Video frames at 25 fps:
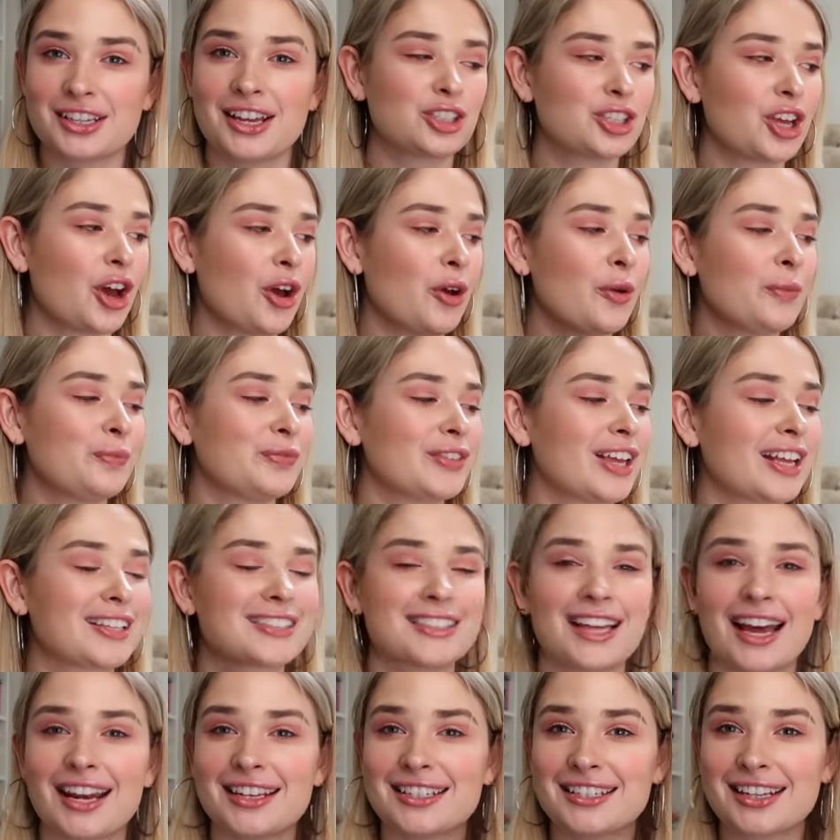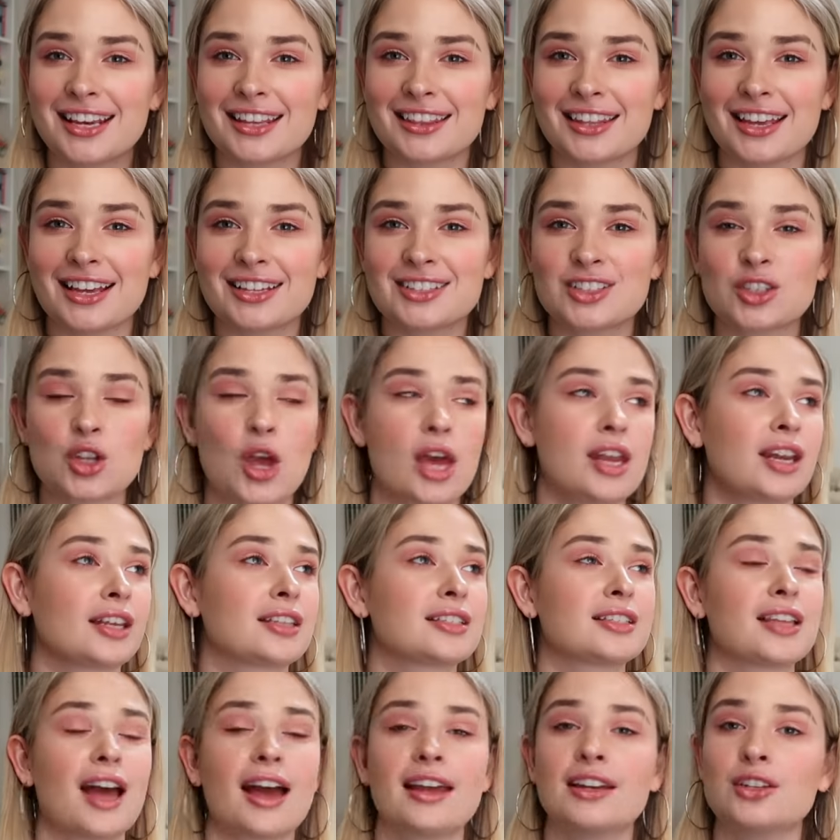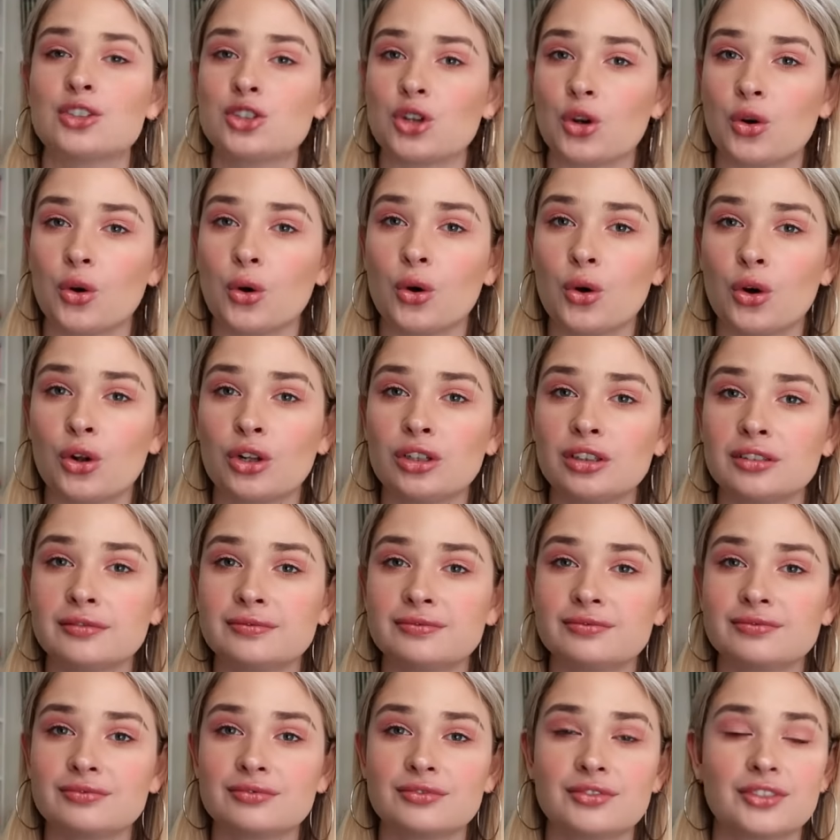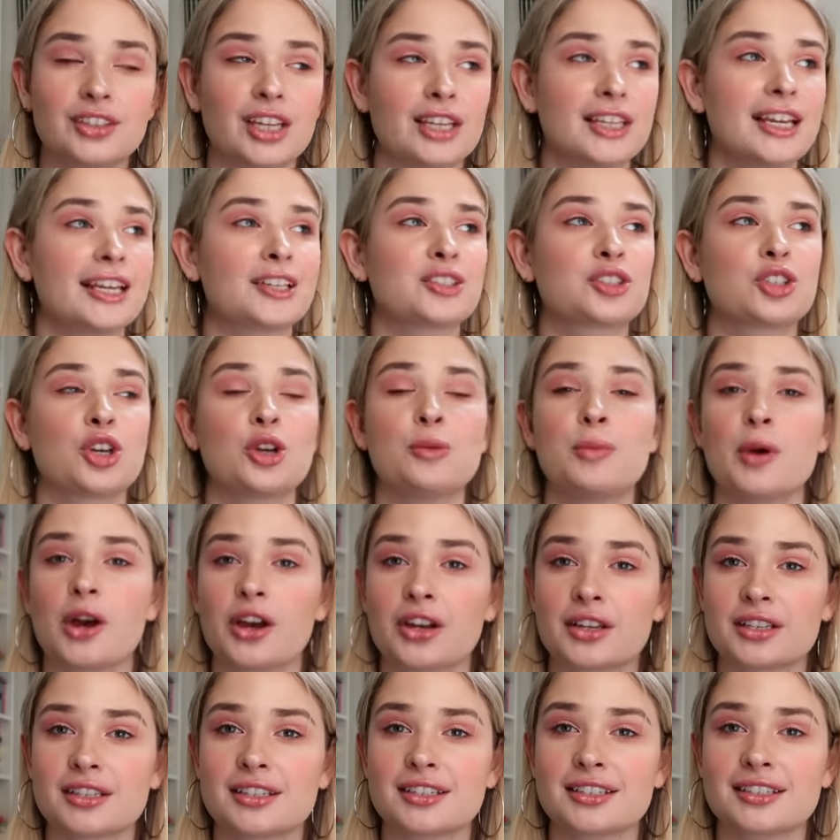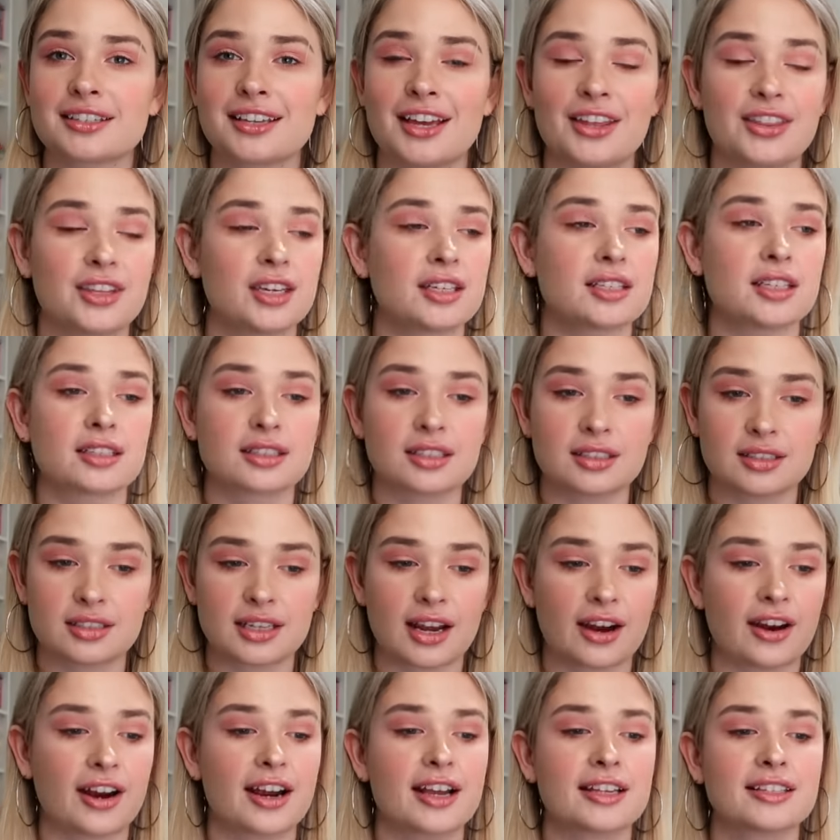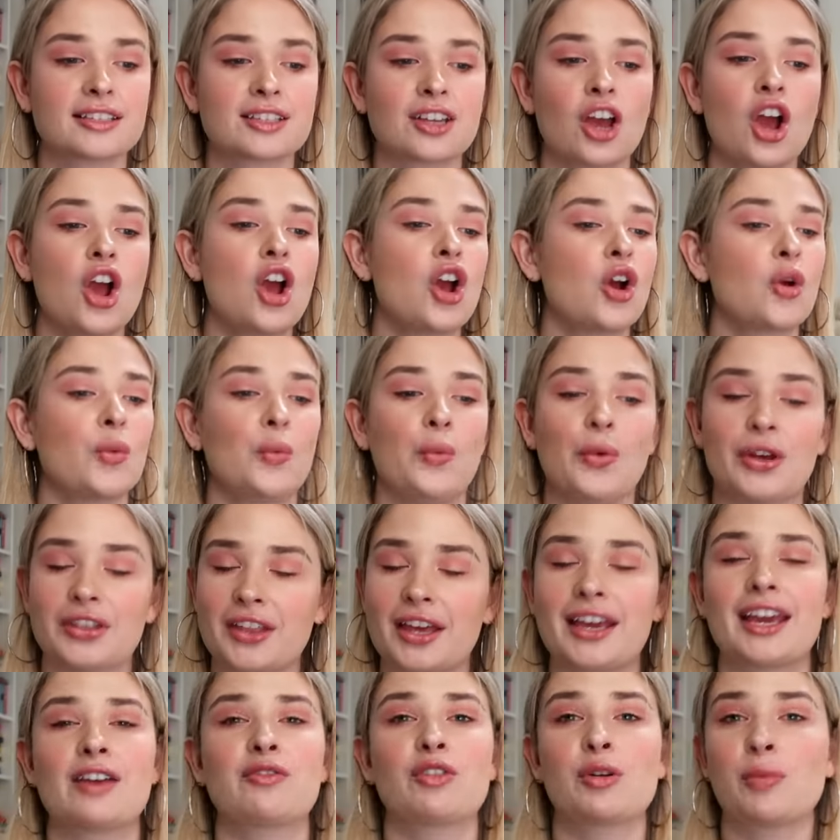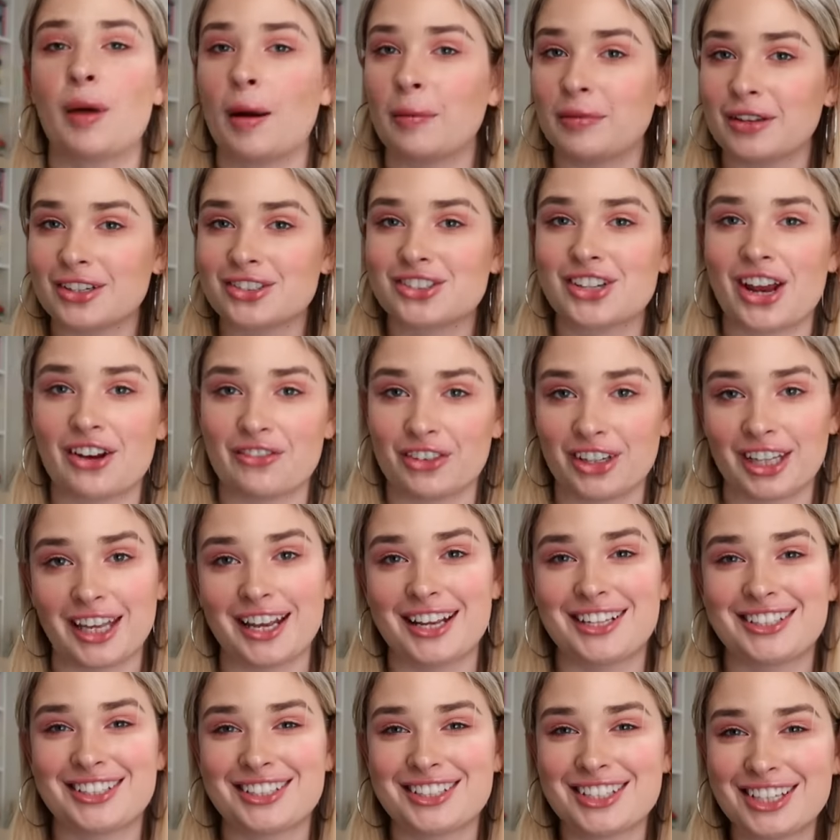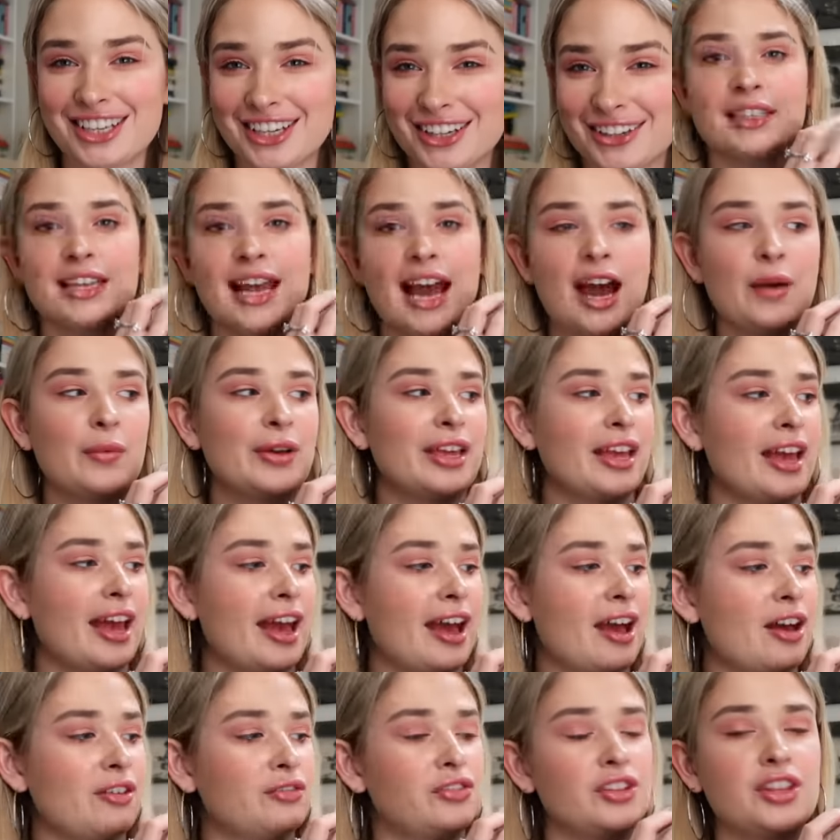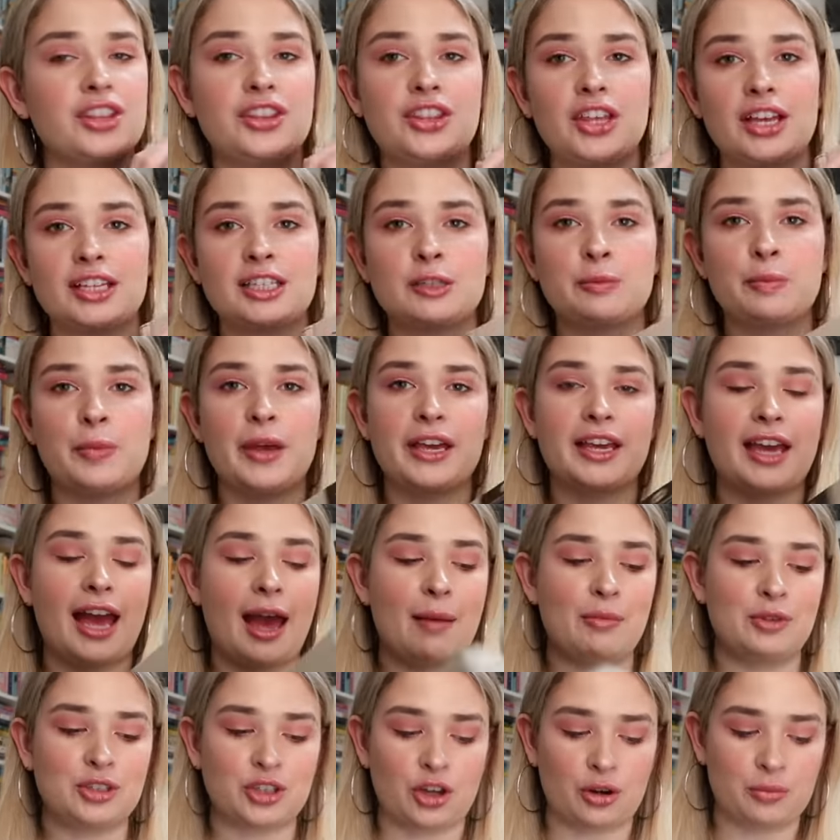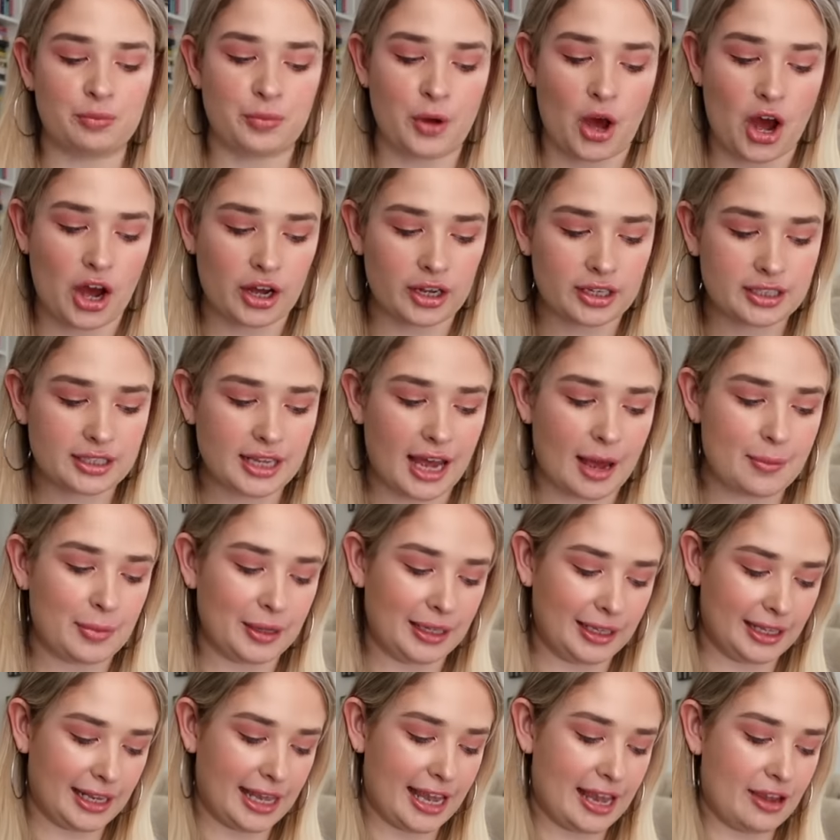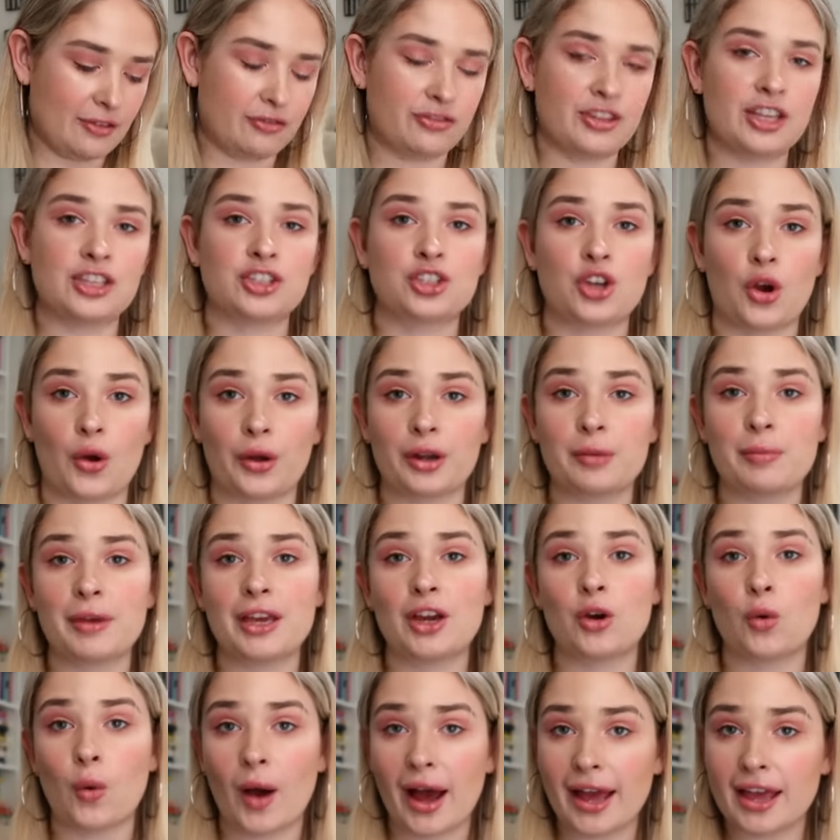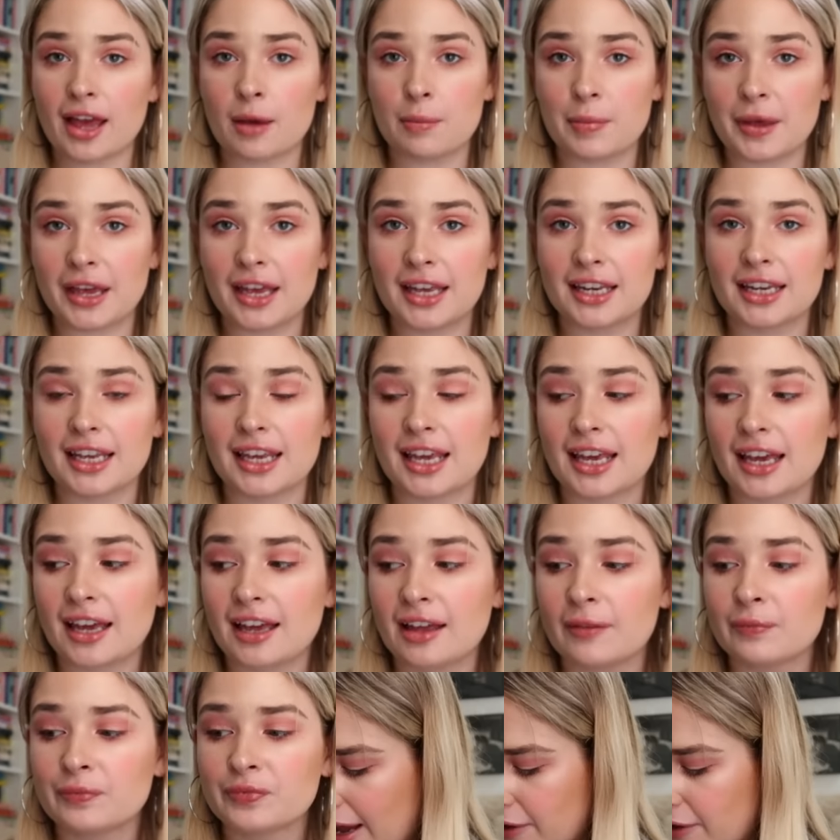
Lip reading: So excited to get this, and excited to haul the next two books in the Addicted series when they get republished and released. Now we have this big Amazon box. I believe there's going to be quite a bit in here.